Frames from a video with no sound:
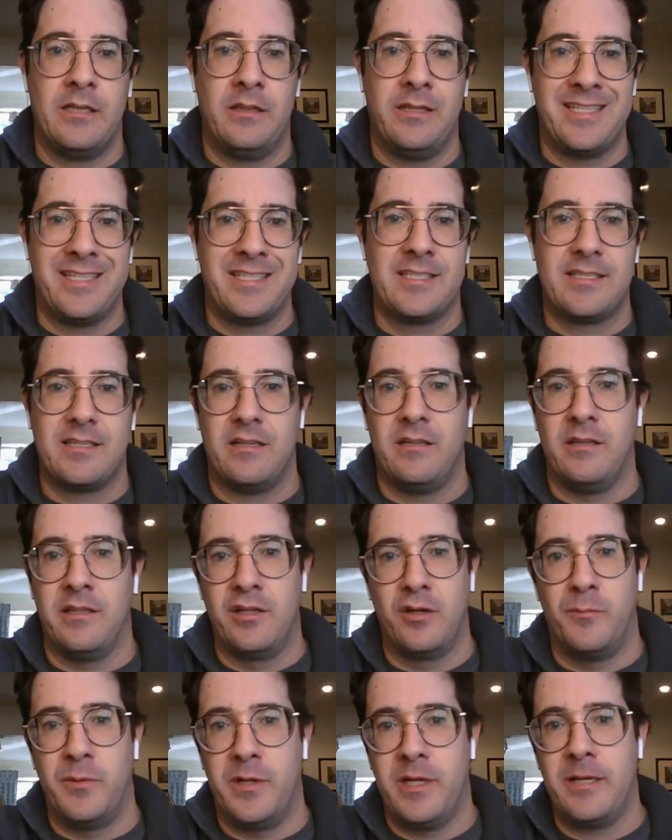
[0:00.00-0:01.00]
list a
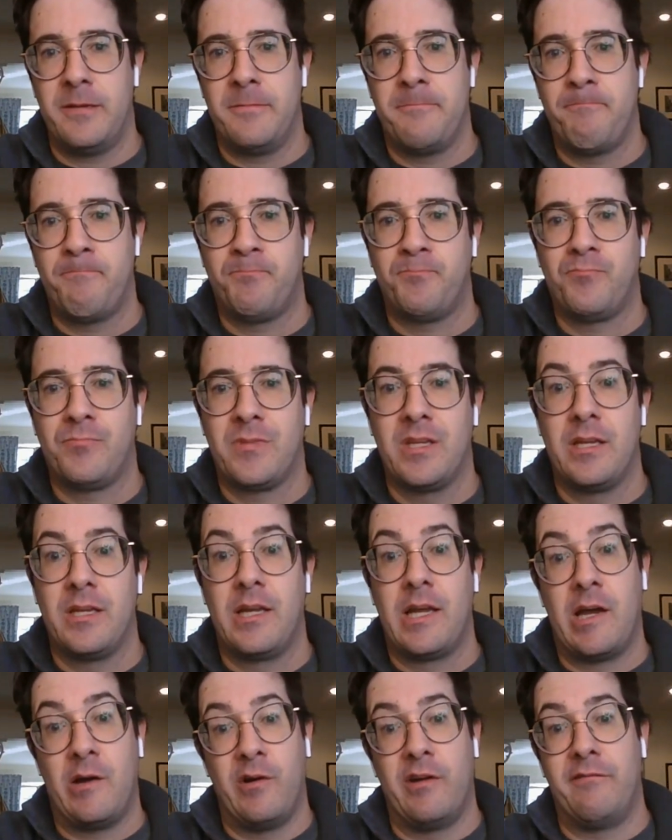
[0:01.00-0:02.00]
little bit.
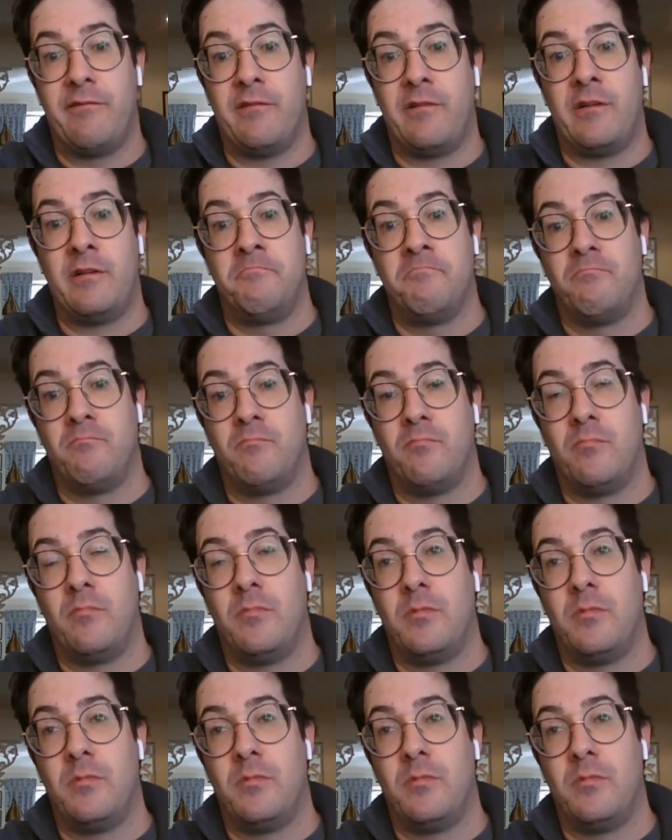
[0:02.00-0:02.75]
However,